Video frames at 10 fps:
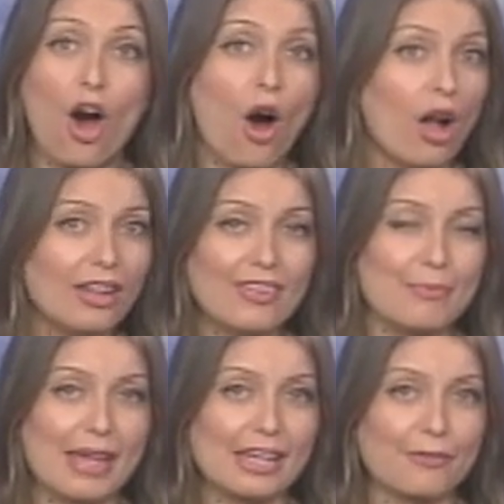All of it
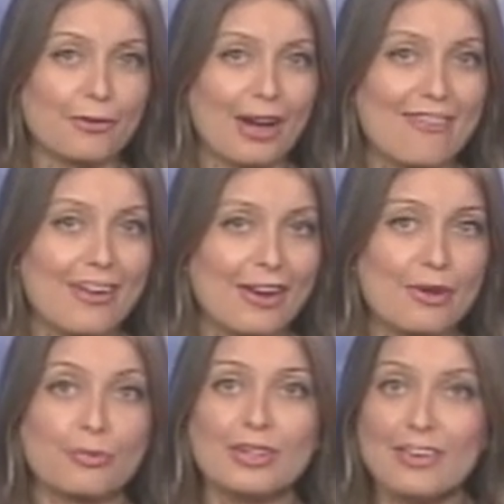making for a very
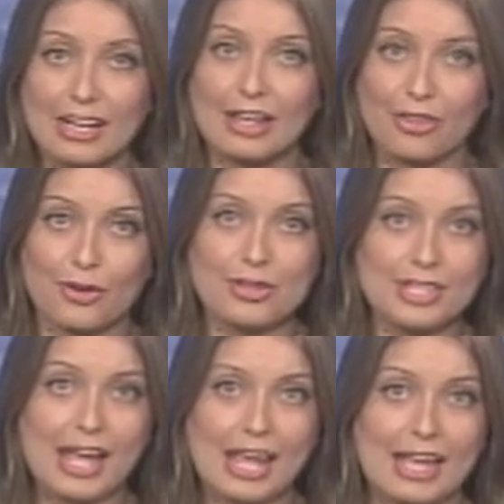riveting third
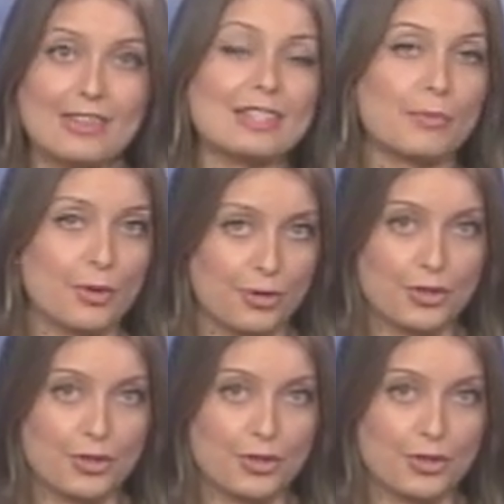day in this murder